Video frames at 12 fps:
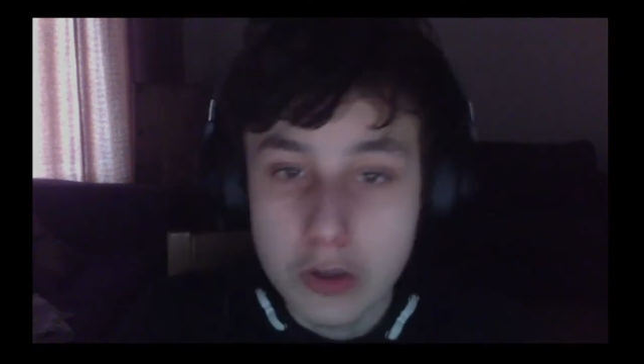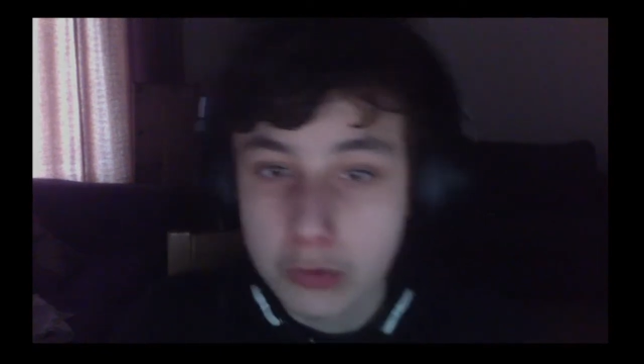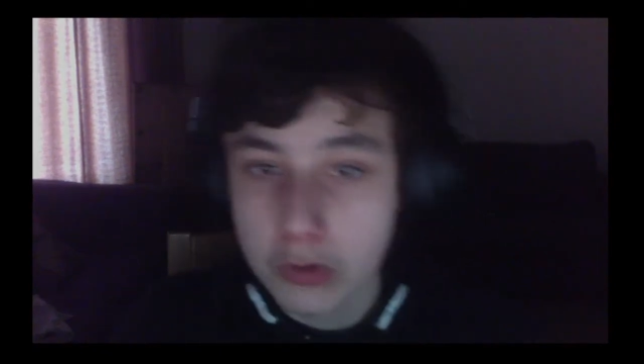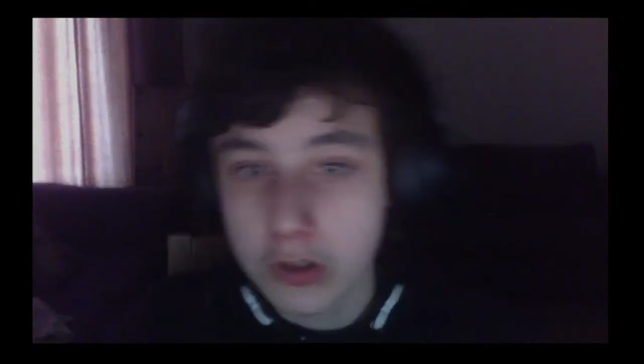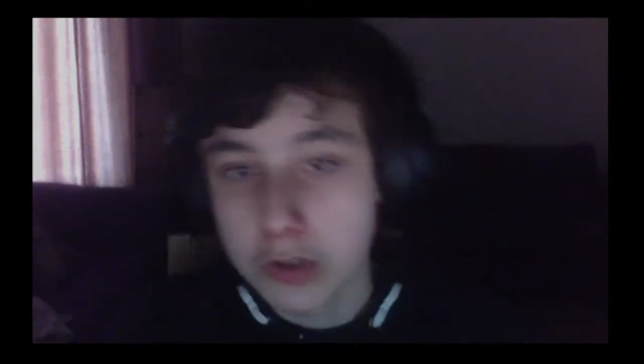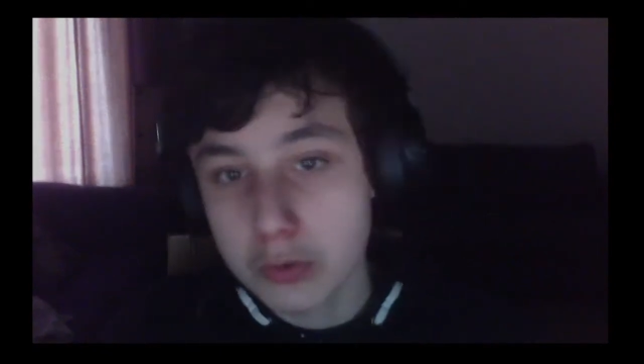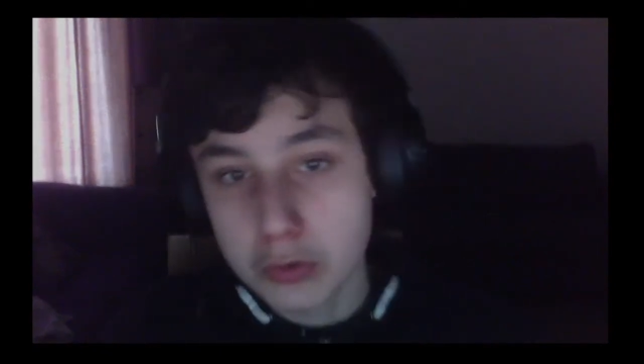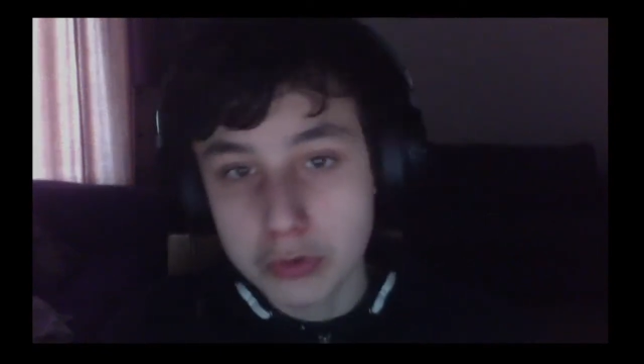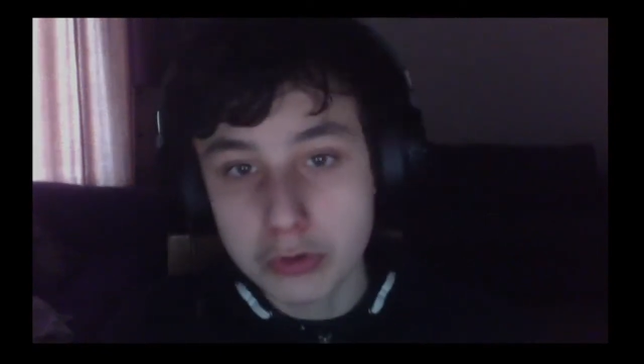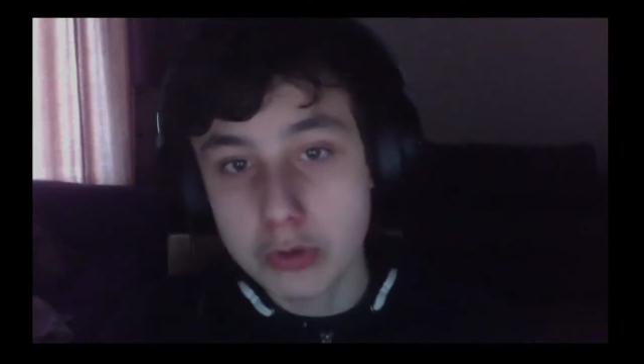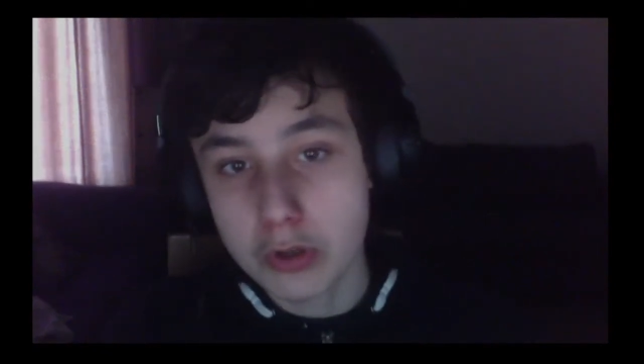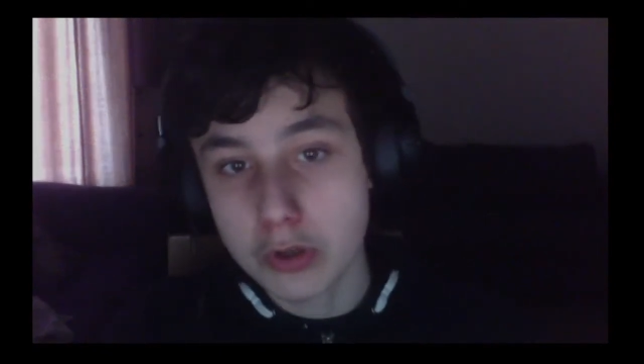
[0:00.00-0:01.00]
I always do
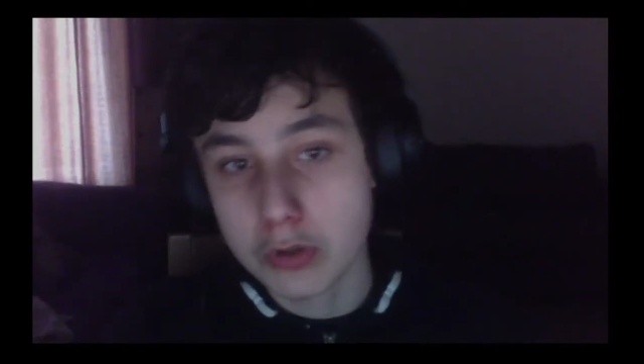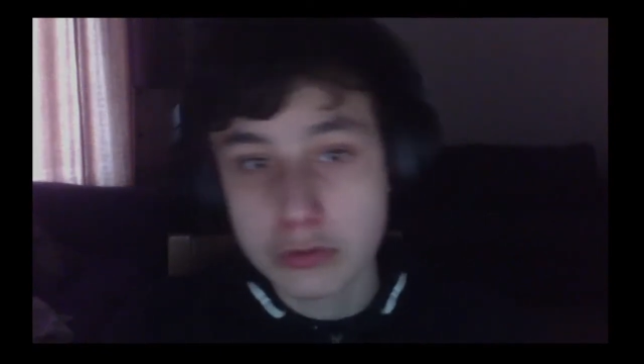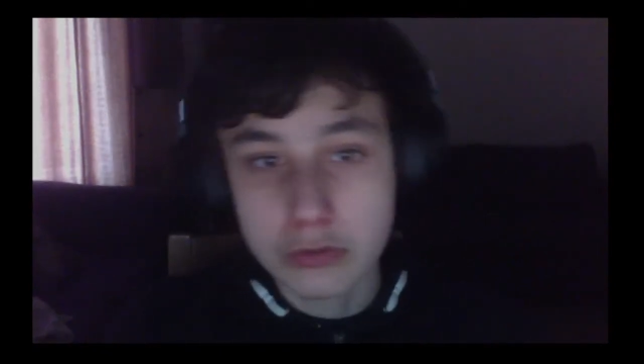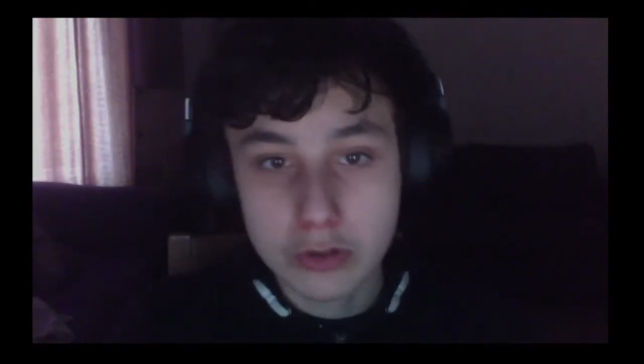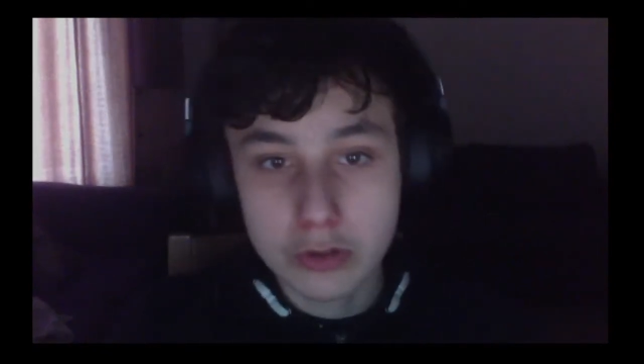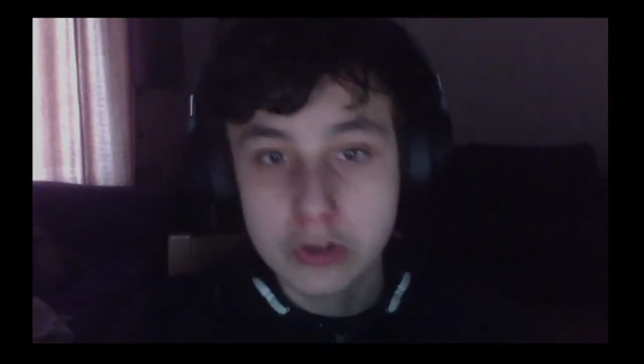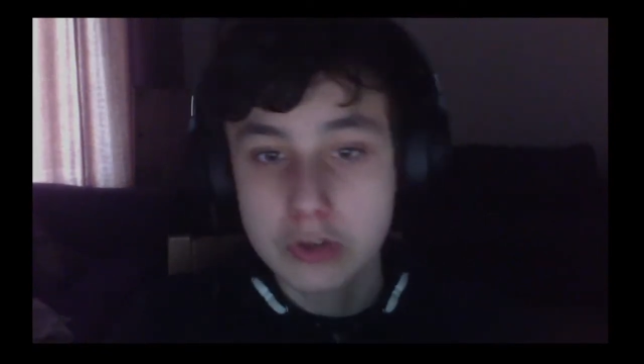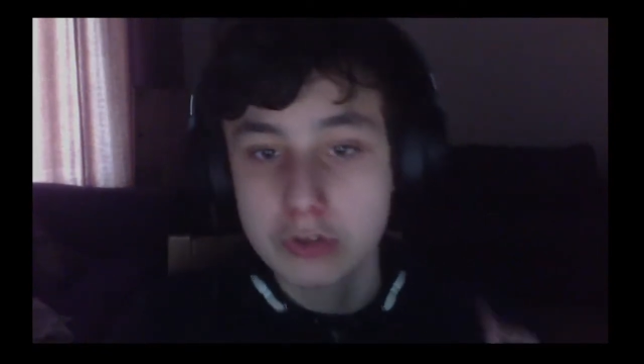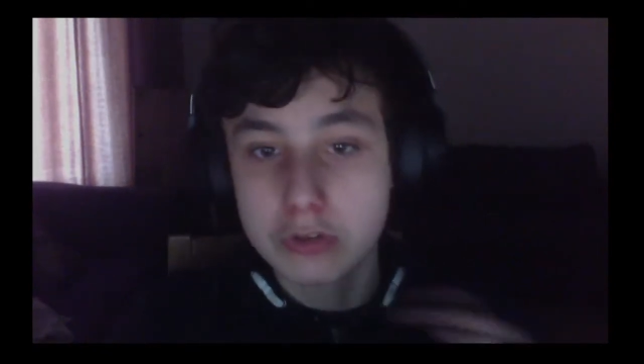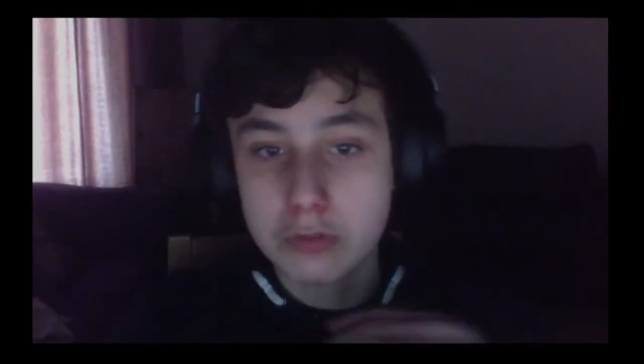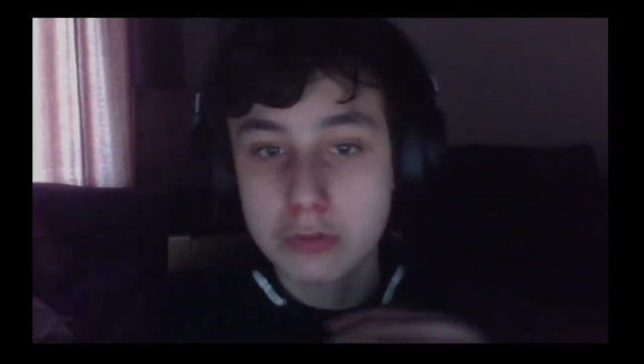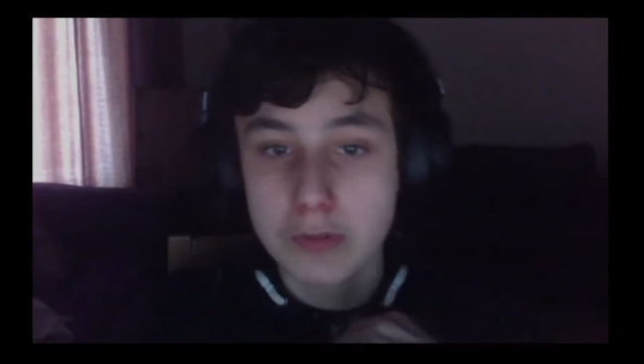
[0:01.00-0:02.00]
those on
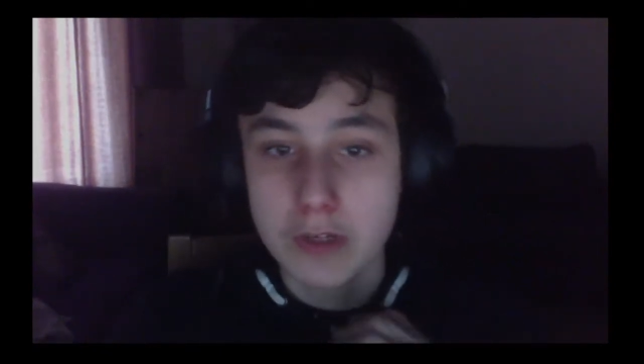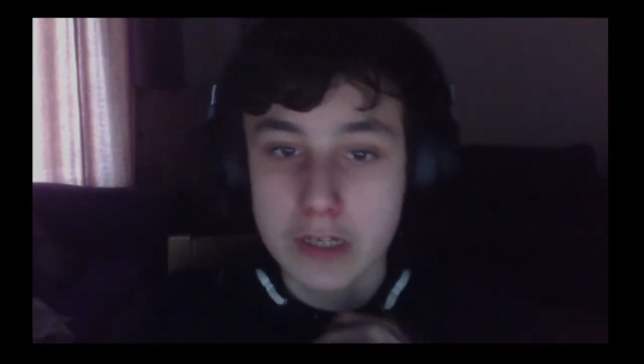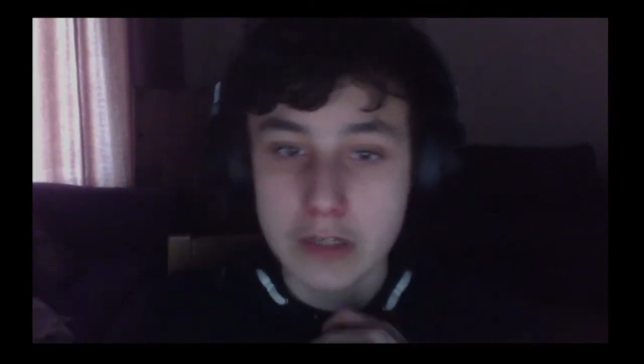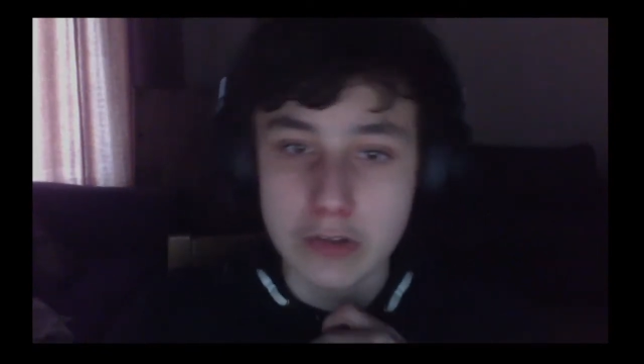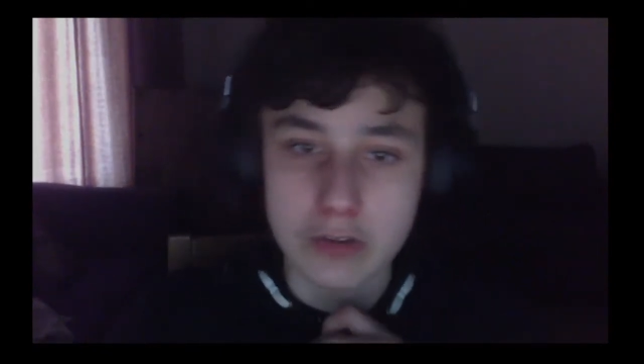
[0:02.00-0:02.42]
YouTube and